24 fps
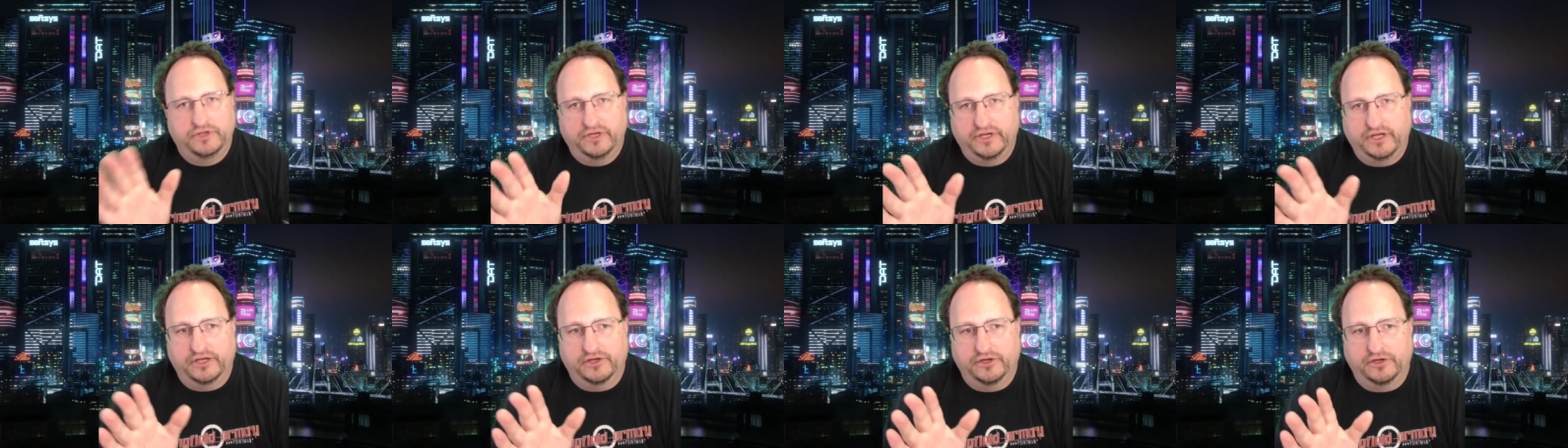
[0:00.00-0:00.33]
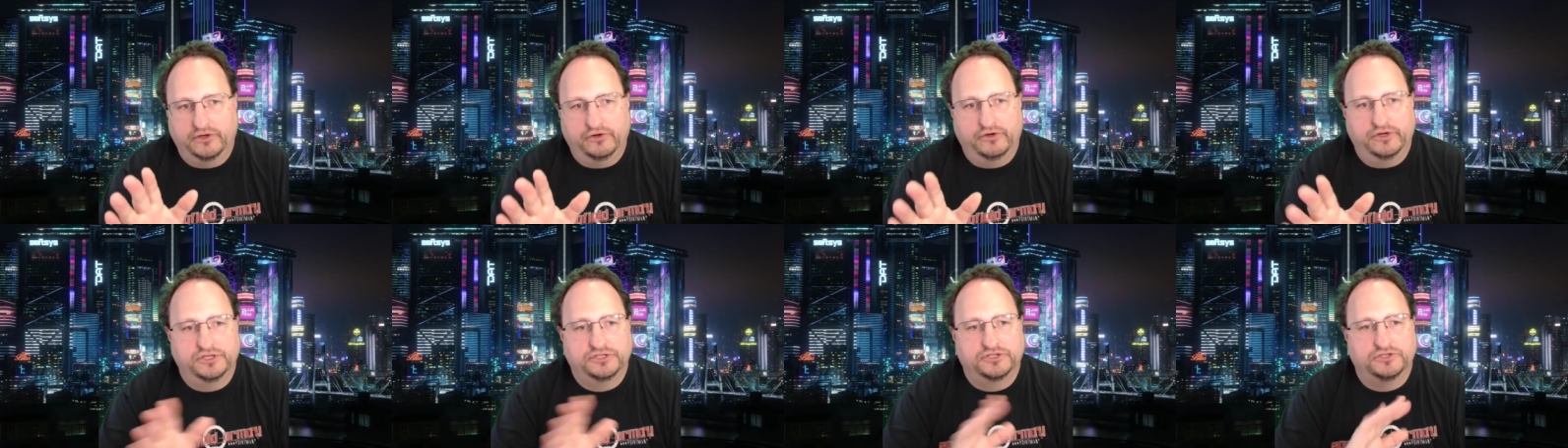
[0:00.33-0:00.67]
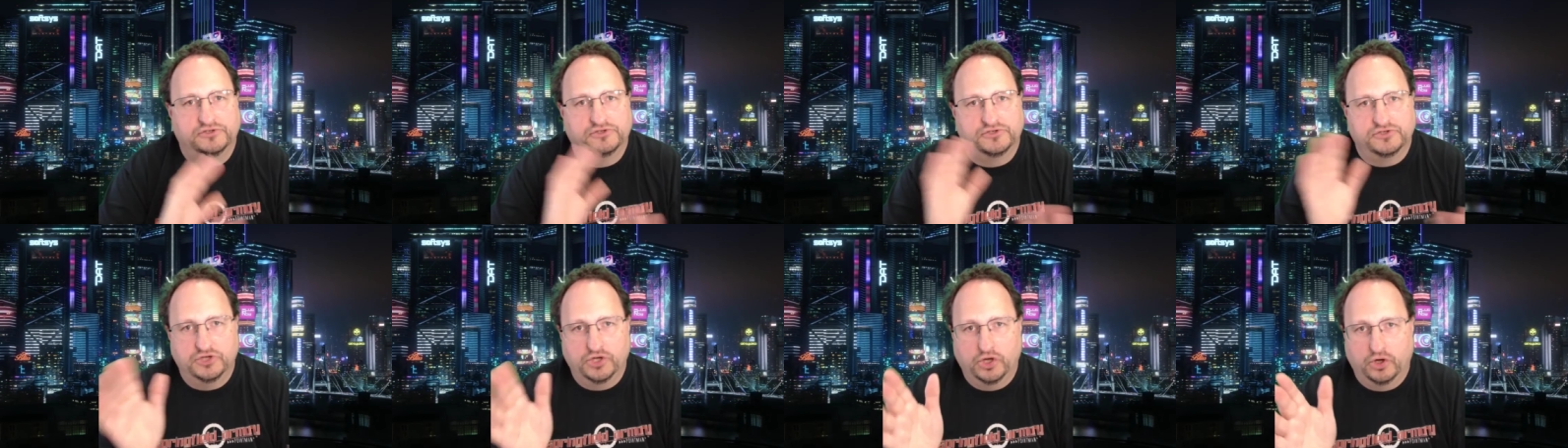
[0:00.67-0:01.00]
you got no
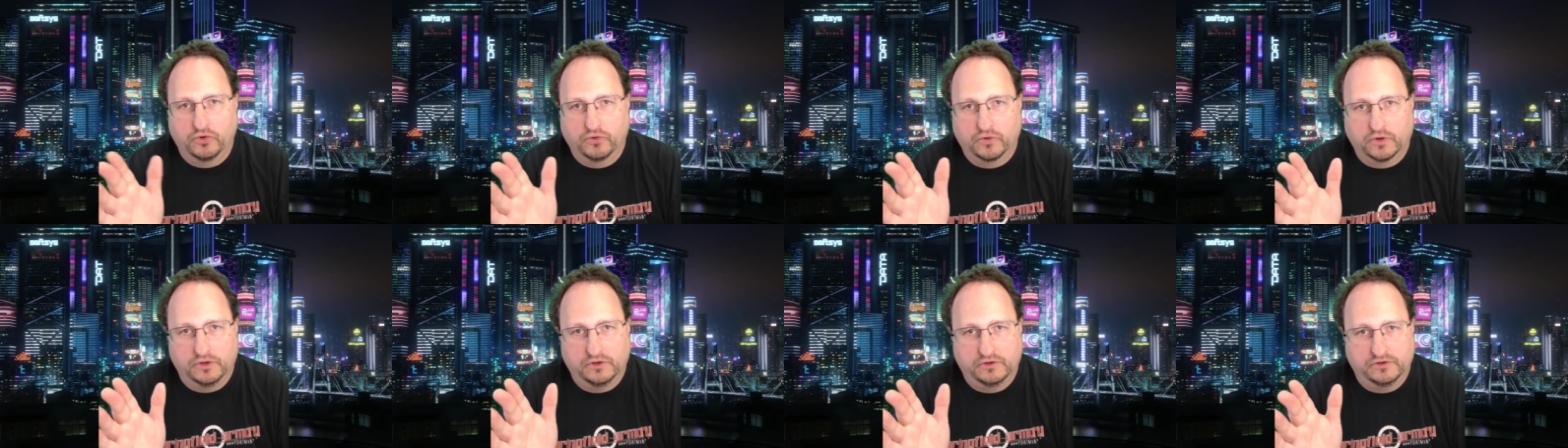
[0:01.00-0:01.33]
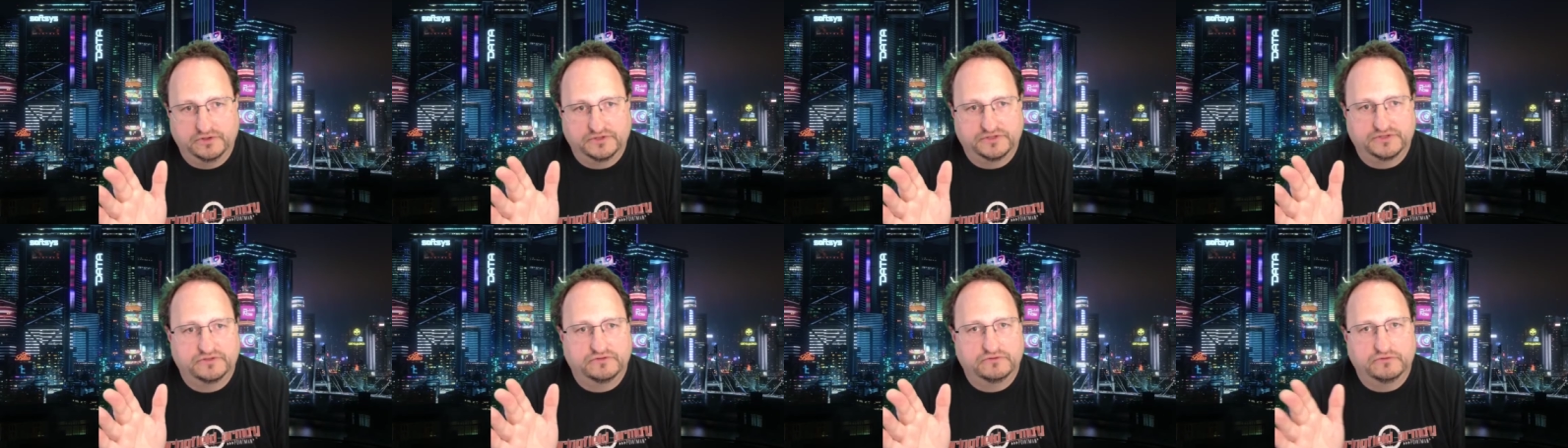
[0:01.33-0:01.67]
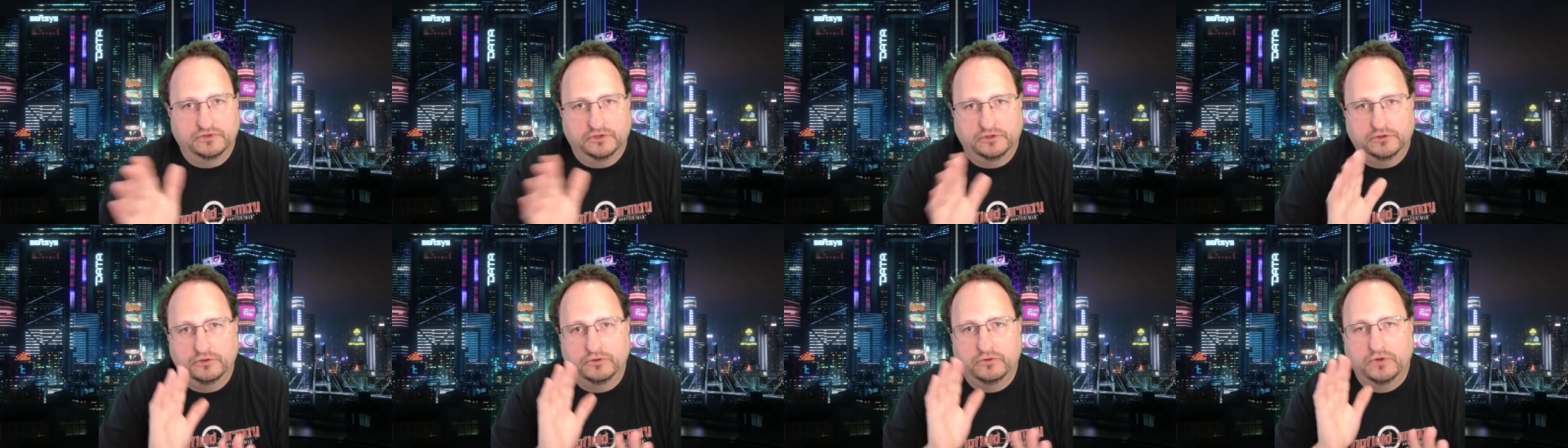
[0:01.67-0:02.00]
issues, no
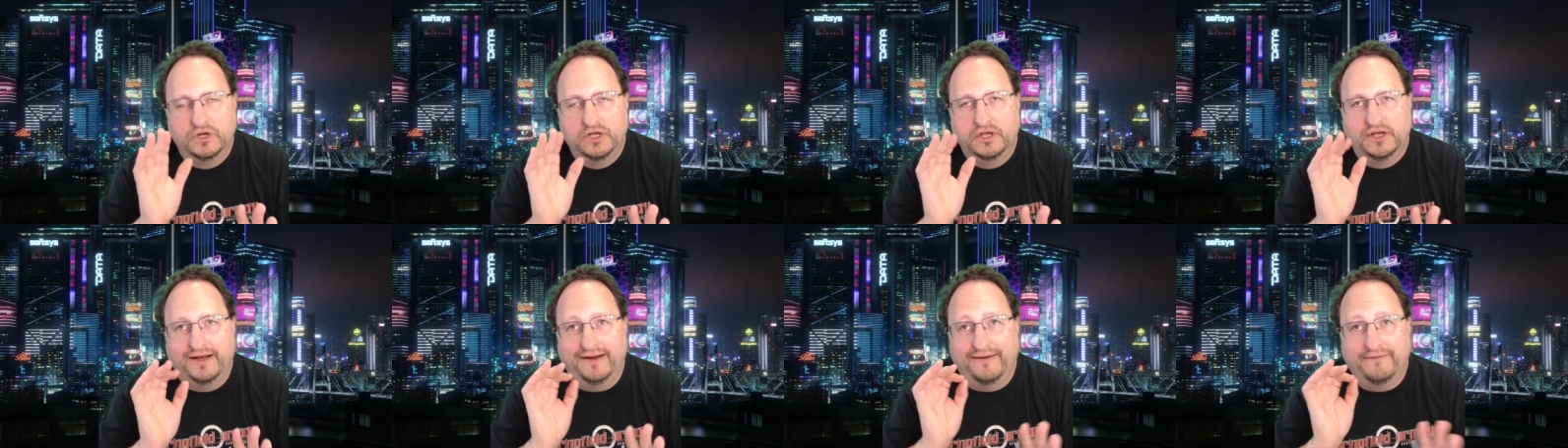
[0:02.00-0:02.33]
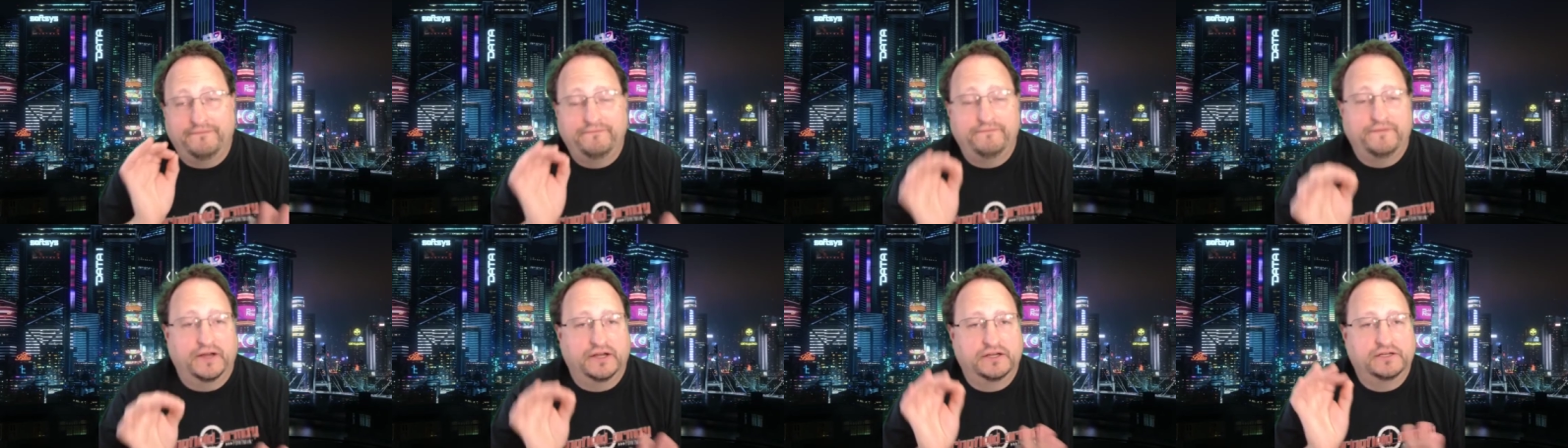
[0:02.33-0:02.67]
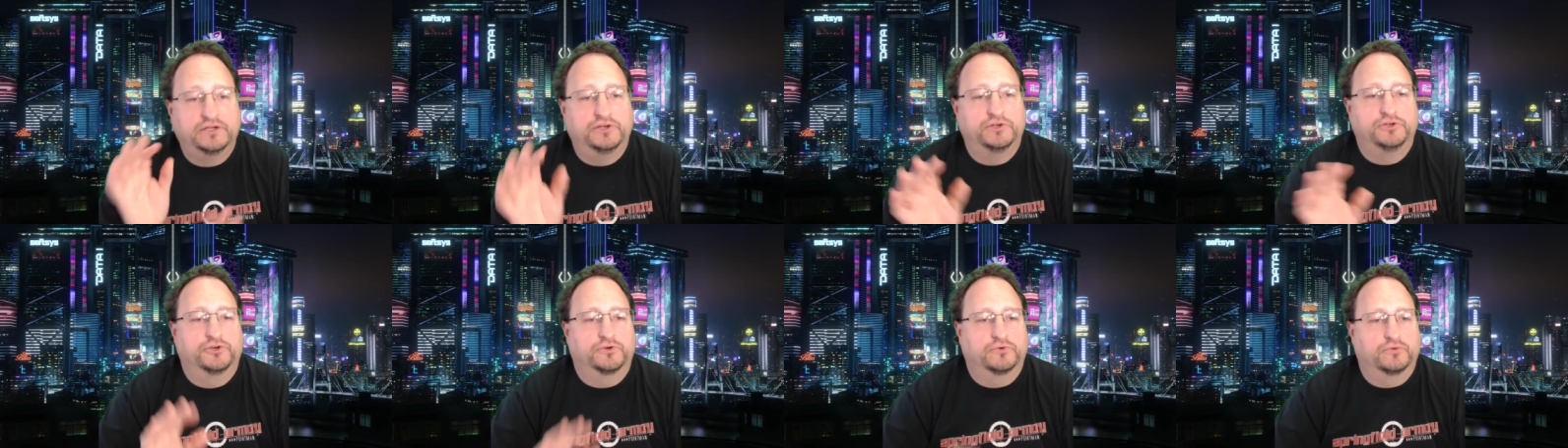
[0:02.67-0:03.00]
rolls, no
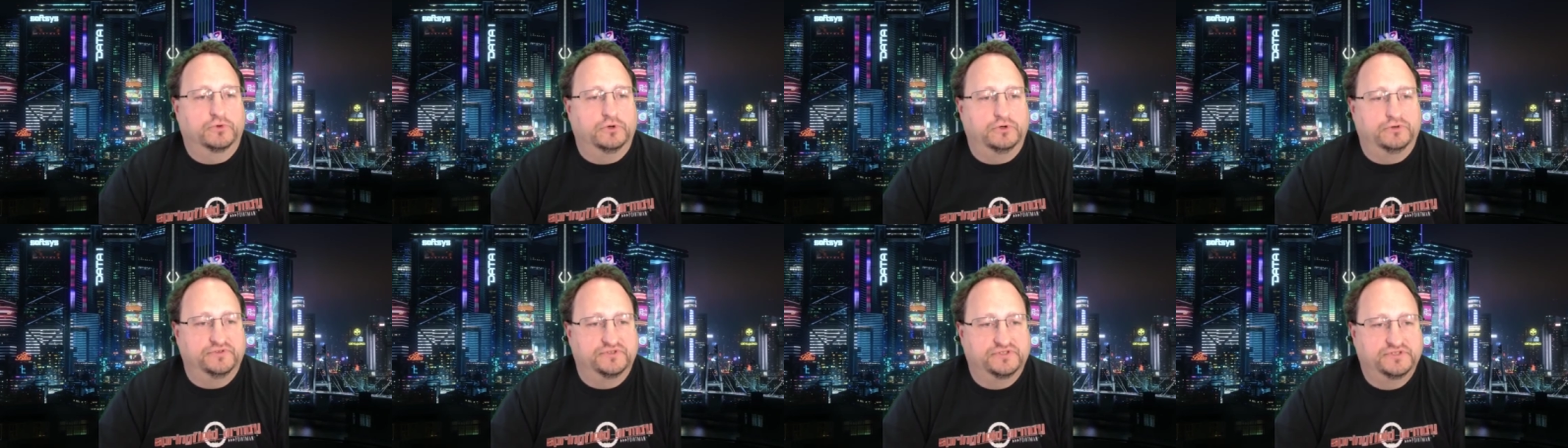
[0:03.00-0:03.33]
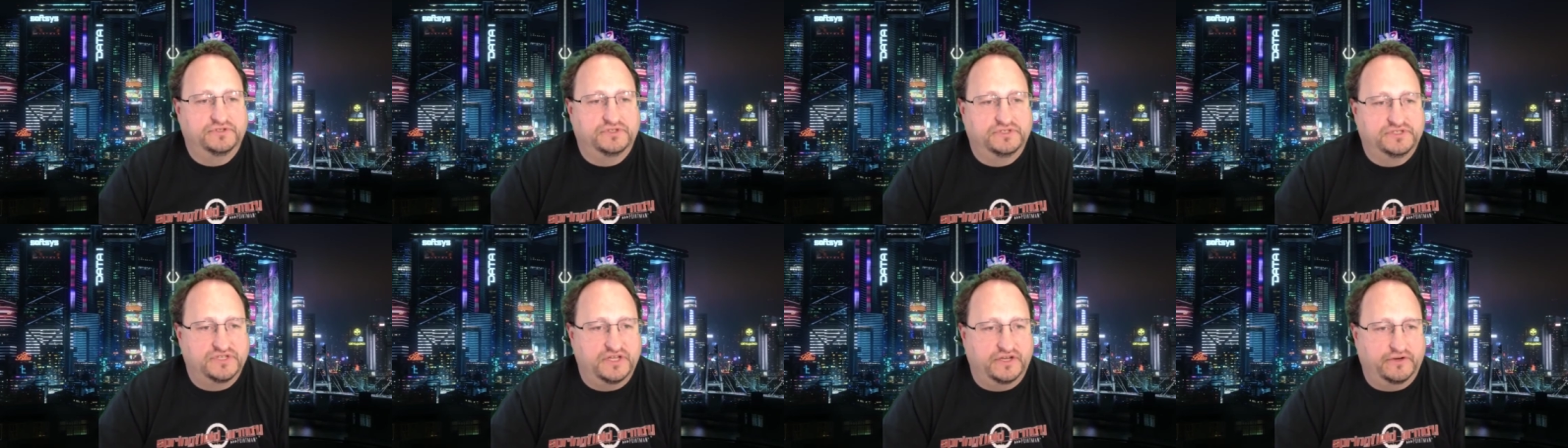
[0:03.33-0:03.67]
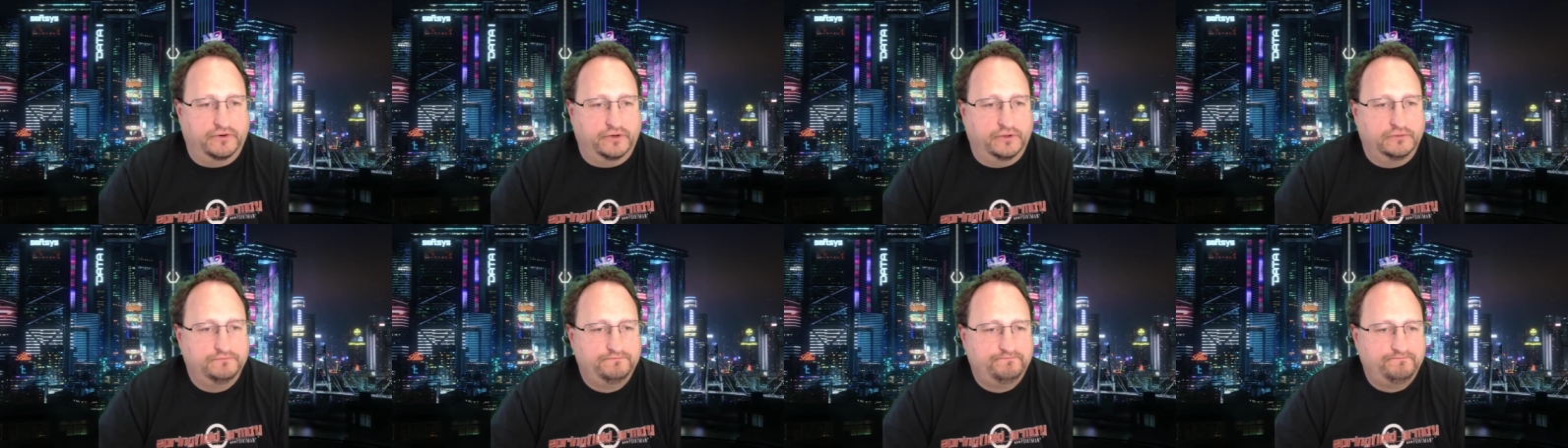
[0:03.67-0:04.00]
effect on your rolls,
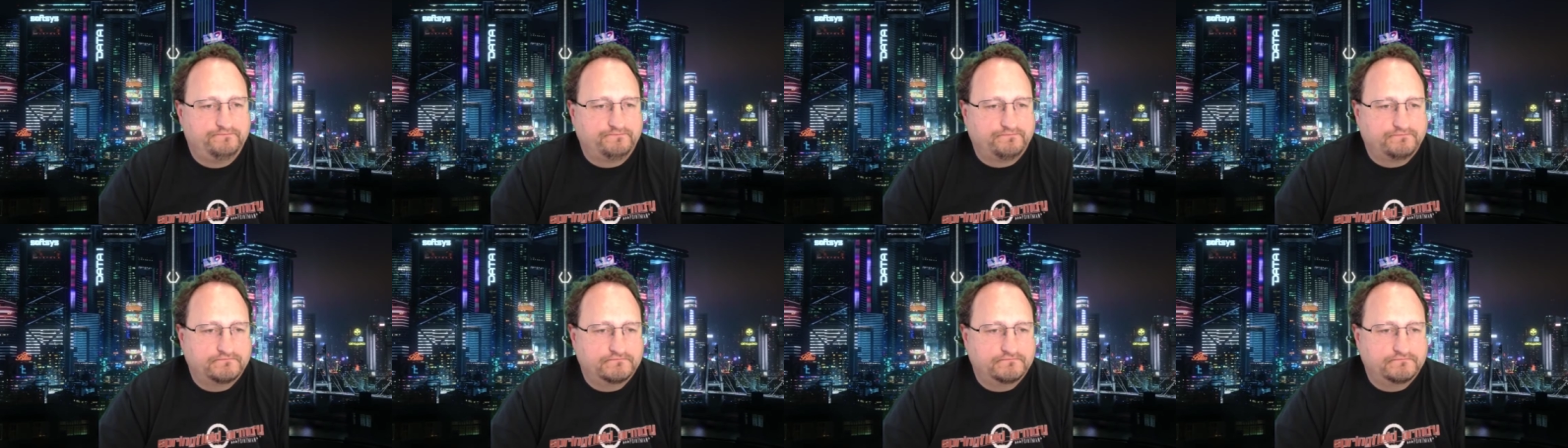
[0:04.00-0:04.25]
etc.